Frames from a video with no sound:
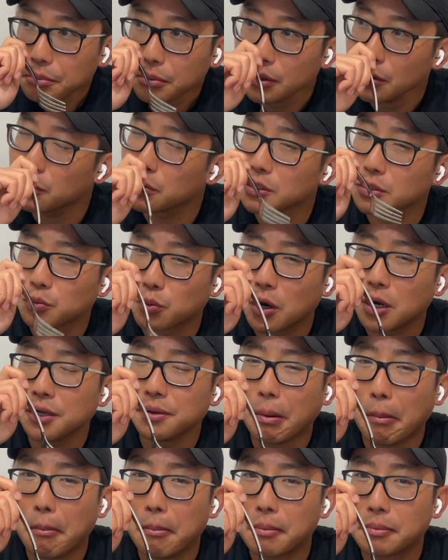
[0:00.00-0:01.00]
was
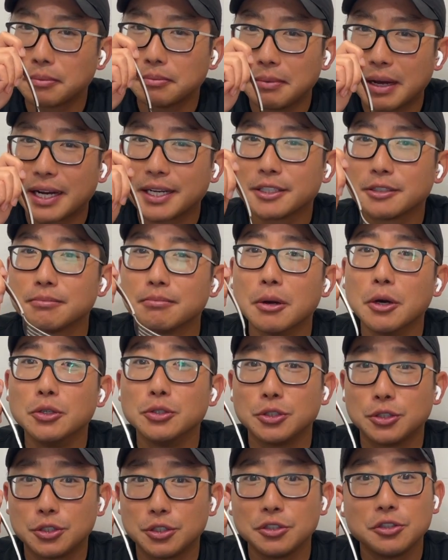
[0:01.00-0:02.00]
what matters
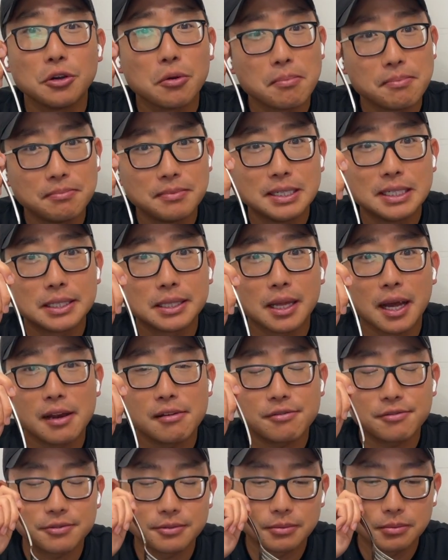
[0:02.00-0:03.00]
most to you in
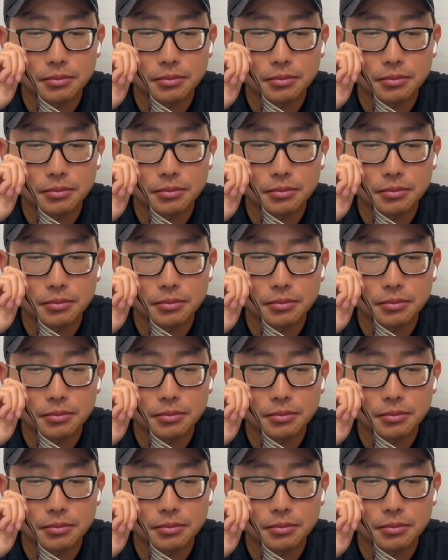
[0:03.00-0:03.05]
life.